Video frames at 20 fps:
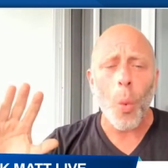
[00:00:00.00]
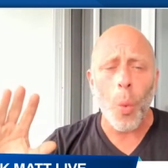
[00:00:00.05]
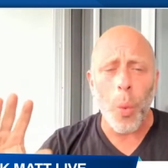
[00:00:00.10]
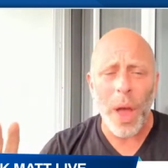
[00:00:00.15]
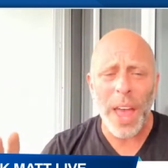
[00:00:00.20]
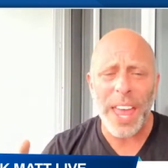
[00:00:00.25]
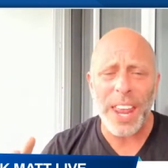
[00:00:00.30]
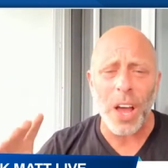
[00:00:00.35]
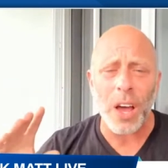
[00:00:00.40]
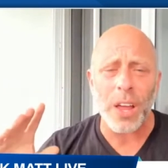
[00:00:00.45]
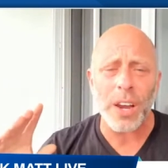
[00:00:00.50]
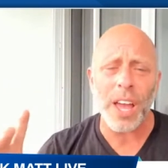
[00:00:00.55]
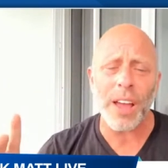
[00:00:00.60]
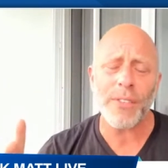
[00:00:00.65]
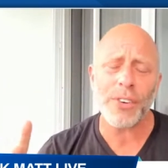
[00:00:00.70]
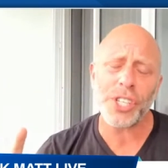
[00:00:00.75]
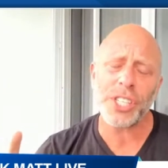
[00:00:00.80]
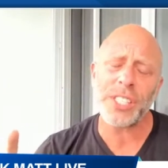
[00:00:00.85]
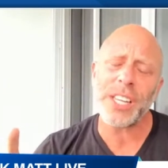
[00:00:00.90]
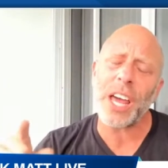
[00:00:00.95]
Wait on
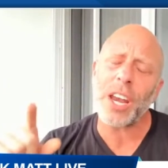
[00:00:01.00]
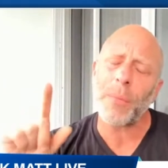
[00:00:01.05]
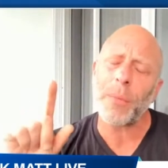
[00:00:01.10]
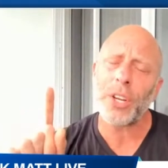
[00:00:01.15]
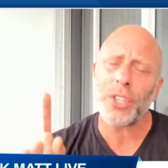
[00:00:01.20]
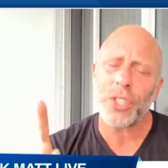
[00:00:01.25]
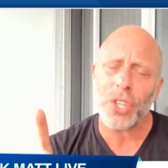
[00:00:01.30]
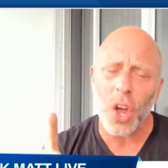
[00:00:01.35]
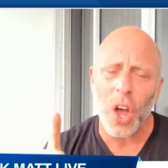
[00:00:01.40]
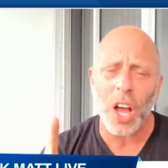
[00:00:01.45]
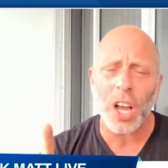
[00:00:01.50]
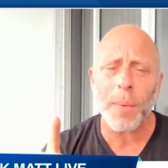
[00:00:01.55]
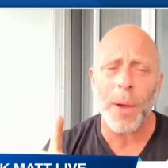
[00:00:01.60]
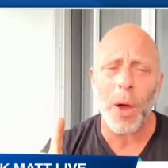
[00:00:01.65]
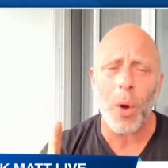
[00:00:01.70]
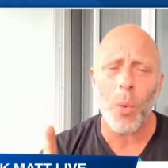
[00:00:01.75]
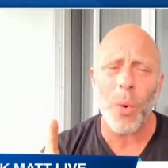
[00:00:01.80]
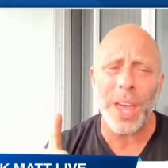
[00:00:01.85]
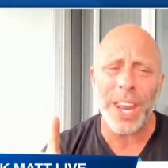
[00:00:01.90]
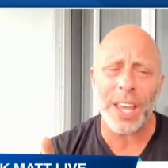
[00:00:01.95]
averaging down. I'm going to talk
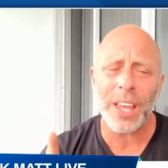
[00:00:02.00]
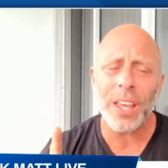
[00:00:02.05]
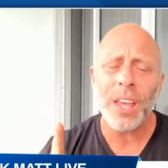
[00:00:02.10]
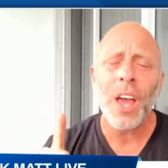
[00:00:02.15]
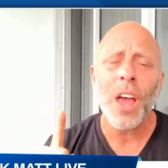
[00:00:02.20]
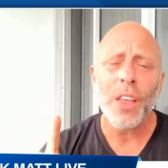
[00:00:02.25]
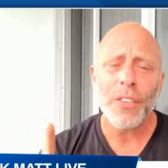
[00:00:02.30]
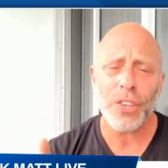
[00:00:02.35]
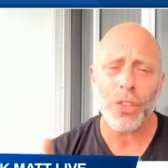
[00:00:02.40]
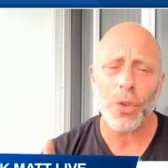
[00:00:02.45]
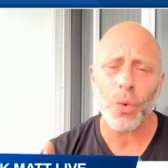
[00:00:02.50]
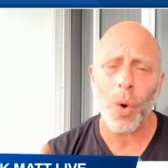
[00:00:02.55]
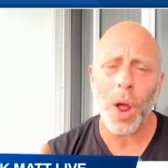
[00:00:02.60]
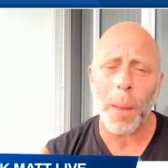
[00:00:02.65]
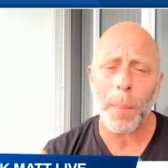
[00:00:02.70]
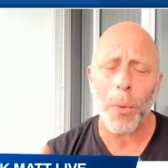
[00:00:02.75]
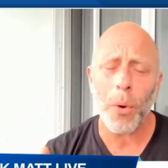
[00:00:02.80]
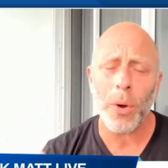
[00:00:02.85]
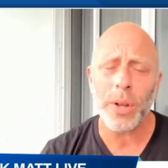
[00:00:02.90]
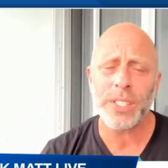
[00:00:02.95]
about waiting to the
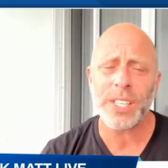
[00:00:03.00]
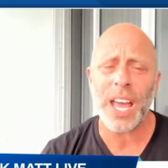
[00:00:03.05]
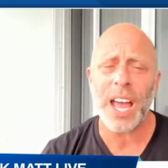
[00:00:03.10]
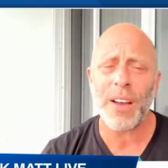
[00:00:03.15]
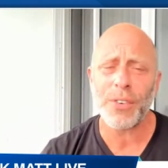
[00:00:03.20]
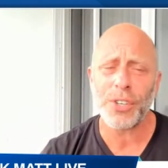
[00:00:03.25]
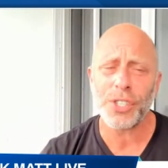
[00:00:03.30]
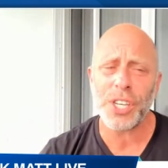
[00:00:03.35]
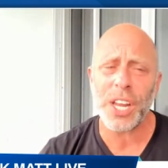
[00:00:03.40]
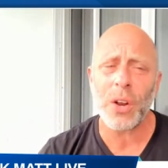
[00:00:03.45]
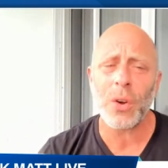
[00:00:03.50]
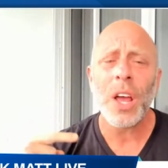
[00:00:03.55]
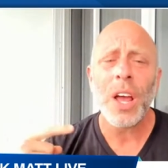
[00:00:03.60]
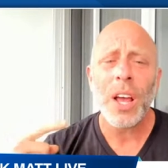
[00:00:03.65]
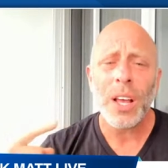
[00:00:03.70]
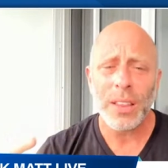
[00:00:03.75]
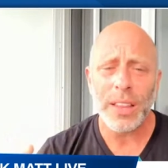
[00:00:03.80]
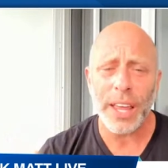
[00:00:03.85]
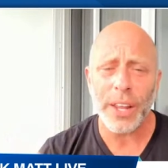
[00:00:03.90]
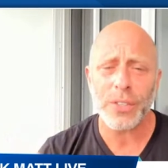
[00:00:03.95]
right point to average down
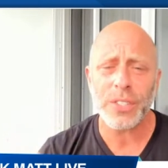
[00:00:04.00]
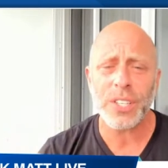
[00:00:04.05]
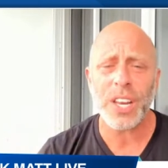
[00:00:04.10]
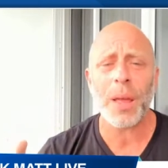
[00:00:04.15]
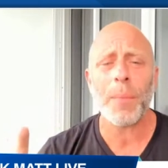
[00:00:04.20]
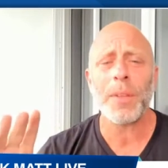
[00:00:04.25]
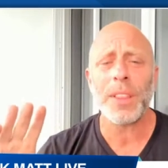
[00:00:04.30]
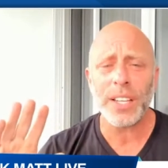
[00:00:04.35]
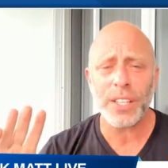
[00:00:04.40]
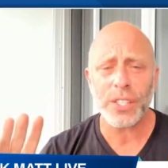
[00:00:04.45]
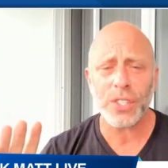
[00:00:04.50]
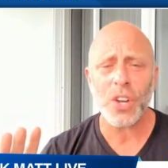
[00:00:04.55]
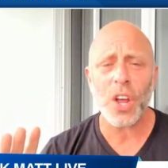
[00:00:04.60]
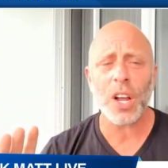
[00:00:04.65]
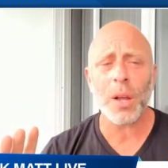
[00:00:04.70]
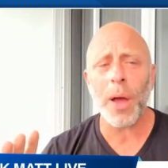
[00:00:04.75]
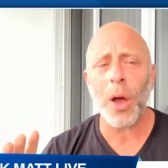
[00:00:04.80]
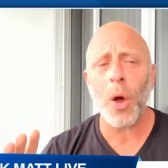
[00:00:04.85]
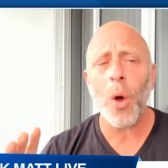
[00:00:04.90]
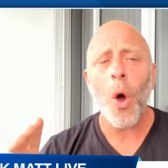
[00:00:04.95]
later today. But let's
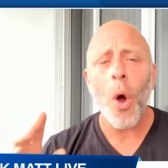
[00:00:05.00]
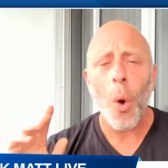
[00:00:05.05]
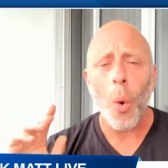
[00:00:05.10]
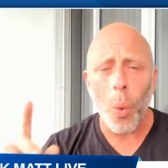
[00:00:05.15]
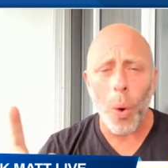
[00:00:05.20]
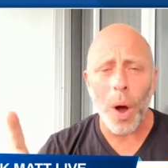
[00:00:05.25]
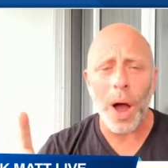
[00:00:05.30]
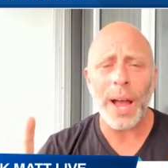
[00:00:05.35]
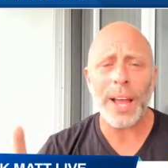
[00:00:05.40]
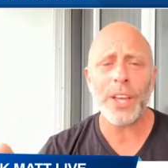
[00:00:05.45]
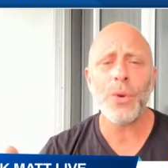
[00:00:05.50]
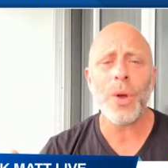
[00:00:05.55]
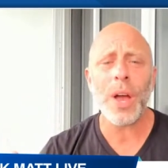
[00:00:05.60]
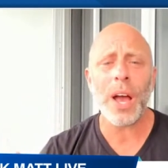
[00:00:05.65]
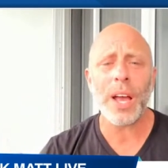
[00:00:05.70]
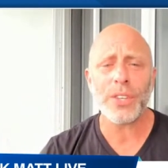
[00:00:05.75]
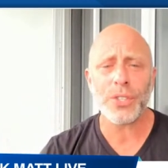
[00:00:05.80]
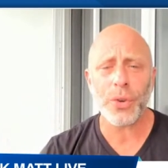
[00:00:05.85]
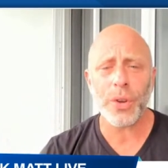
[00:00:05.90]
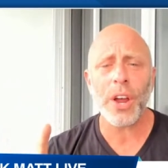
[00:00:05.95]
talk about why you
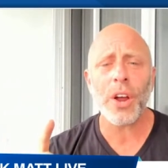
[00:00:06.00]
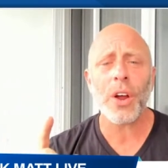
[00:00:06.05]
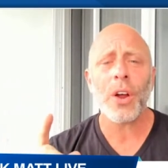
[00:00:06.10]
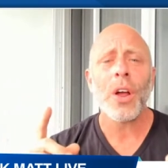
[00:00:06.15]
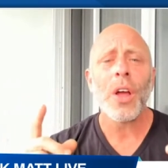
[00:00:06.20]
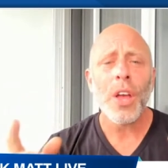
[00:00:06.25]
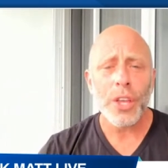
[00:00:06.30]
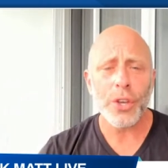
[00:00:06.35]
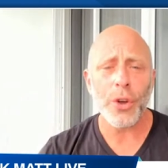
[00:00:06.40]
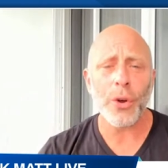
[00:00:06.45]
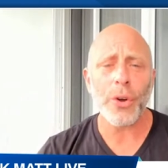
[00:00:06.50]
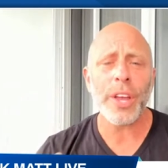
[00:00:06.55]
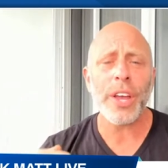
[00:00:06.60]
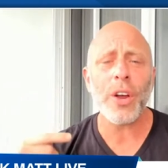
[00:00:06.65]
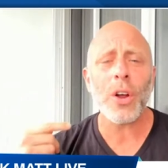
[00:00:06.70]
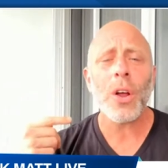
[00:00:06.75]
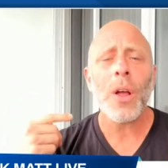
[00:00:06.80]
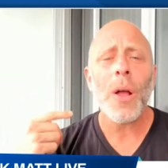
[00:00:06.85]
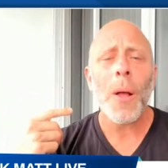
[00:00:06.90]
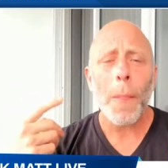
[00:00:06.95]
guys are here. You're
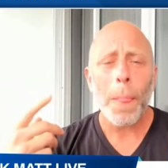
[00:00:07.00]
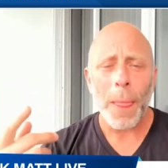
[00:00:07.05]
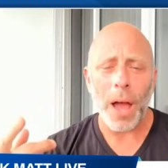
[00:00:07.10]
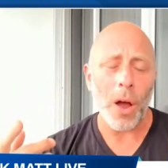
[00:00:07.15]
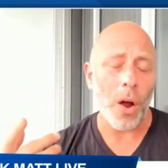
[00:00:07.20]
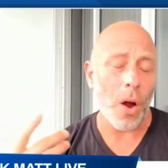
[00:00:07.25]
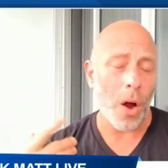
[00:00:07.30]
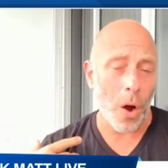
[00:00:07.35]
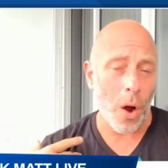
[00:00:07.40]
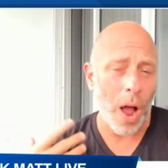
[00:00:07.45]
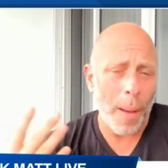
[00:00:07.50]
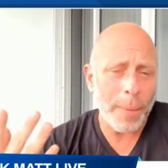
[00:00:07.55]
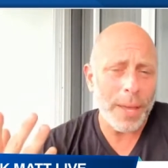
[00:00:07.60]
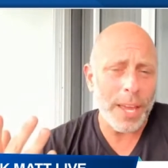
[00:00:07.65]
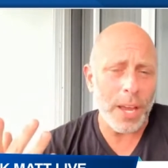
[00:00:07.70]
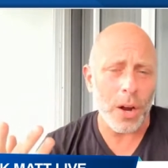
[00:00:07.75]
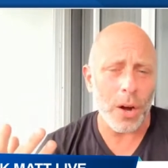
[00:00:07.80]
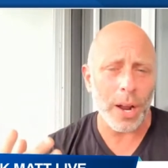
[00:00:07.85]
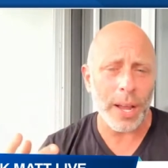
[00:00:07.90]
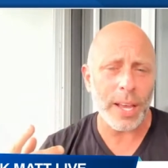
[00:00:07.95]
here. Or I'm
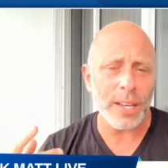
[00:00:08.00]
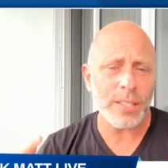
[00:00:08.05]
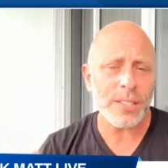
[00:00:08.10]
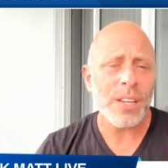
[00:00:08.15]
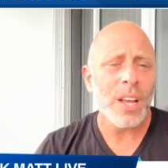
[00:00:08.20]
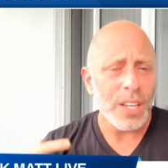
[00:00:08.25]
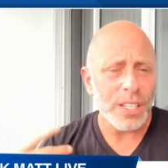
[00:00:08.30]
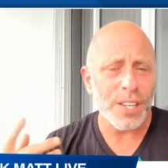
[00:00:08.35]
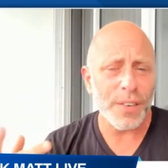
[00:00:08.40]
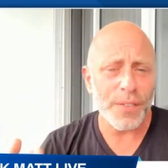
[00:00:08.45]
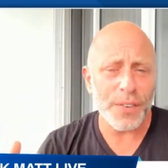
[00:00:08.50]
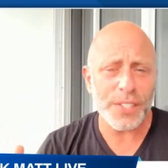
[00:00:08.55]
here, I guess, to